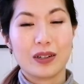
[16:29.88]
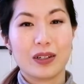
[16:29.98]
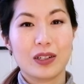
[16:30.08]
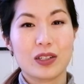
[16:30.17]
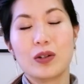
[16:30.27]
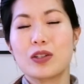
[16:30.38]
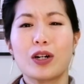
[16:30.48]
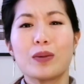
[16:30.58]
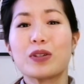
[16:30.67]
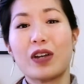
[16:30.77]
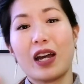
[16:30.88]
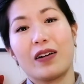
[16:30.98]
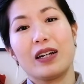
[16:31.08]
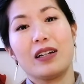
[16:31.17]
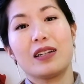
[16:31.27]
So in terms of
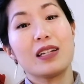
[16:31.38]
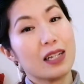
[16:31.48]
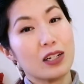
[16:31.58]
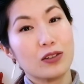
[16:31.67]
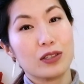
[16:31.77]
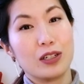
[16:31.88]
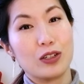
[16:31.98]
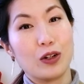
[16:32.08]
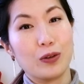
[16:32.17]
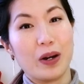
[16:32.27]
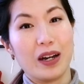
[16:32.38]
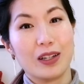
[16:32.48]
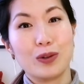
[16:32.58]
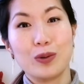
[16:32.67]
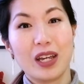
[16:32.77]
carrying the essentials in a tote bag,
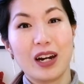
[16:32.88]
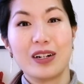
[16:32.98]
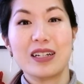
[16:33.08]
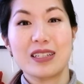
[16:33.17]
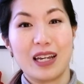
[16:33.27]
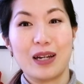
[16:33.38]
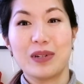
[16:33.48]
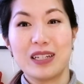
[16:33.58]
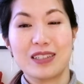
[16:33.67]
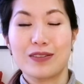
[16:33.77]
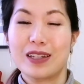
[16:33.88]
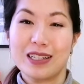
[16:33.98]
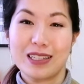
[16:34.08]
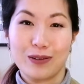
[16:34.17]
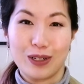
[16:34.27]
you would carry the same list of
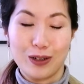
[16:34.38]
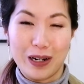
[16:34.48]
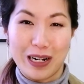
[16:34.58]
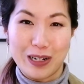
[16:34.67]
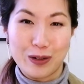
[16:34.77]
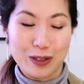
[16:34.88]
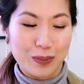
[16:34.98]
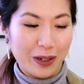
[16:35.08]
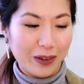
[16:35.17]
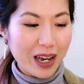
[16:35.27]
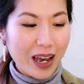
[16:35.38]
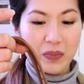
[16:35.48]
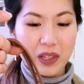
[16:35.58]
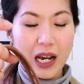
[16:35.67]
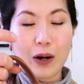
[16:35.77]
things that we already talked about.
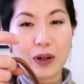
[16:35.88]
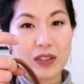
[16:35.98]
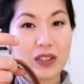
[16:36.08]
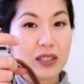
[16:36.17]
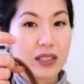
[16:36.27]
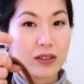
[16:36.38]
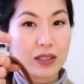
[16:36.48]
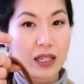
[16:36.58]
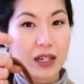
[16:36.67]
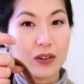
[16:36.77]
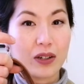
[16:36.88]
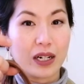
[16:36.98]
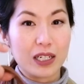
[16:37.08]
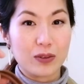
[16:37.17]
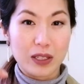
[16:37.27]
However, to still stay
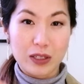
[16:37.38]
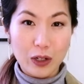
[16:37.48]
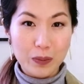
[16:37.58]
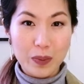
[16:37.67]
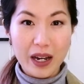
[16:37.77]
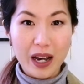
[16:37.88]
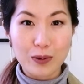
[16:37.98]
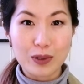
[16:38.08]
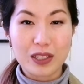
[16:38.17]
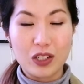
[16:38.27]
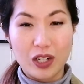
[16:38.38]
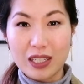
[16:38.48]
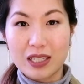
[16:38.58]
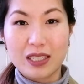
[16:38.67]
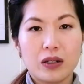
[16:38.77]
organized with the tote bag, I would
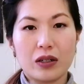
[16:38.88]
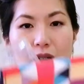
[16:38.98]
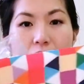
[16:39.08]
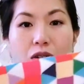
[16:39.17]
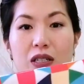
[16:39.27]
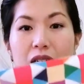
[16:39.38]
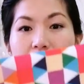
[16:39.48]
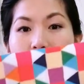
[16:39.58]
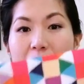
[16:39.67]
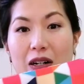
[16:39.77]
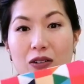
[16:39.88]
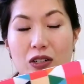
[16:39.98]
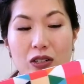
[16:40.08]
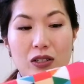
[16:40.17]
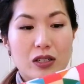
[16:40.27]
suggest using
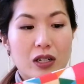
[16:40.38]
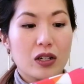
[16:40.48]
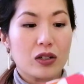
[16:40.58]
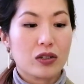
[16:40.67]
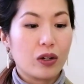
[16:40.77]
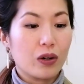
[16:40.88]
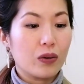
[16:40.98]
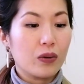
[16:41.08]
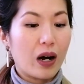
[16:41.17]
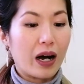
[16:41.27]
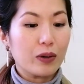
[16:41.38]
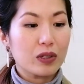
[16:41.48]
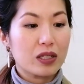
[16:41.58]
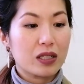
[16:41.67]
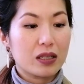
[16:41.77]
pouches. So I
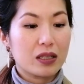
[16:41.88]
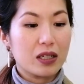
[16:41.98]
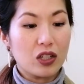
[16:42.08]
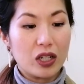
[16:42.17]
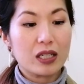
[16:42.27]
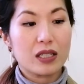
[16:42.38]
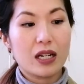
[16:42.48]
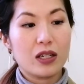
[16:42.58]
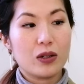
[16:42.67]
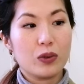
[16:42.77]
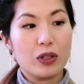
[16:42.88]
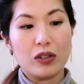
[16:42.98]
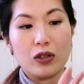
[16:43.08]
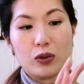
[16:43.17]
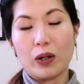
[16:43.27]
would suggest that you would
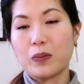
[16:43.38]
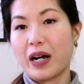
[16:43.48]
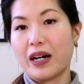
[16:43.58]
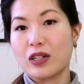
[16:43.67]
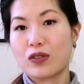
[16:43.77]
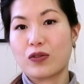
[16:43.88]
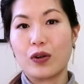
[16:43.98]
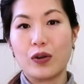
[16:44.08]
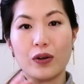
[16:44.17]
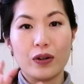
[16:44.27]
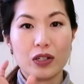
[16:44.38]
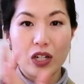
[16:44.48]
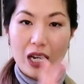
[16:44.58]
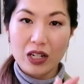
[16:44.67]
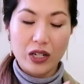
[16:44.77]
use one pouch for
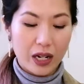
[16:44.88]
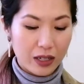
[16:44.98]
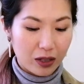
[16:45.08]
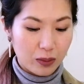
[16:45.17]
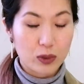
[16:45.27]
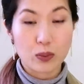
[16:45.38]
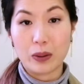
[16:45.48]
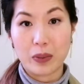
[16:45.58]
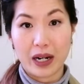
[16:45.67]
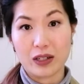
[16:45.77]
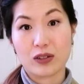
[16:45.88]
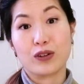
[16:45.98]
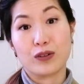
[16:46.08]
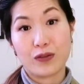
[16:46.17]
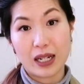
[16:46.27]
changing items, one pouch for
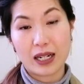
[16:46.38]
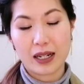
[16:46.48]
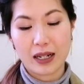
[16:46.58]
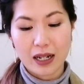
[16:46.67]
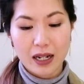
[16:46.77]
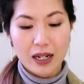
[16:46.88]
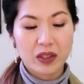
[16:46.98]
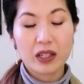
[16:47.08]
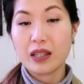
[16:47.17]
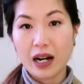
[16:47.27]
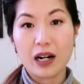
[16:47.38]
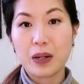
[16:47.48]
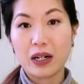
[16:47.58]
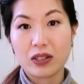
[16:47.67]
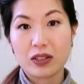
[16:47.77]
feeding. There are
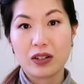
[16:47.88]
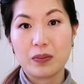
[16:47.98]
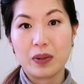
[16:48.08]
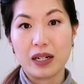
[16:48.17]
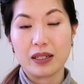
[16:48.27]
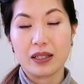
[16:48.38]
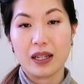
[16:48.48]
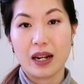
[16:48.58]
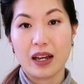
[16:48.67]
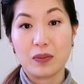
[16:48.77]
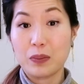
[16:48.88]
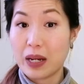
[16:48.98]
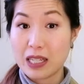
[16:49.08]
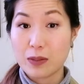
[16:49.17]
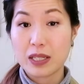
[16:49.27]
pouches on the market that have been
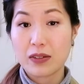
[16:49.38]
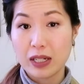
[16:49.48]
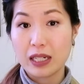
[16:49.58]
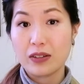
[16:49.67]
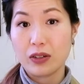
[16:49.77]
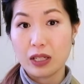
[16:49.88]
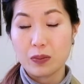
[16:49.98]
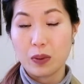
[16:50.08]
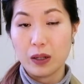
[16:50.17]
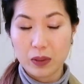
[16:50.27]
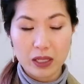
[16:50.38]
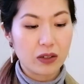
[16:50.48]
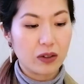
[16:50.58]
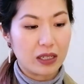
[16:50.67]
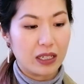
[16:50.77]
made specifically for this purpose. So
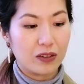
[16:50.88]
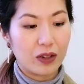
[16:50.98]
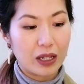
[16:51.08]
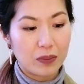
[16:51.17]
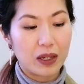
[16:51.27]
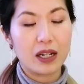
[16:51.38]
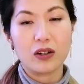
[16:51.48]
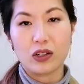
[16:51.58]
it says feed me or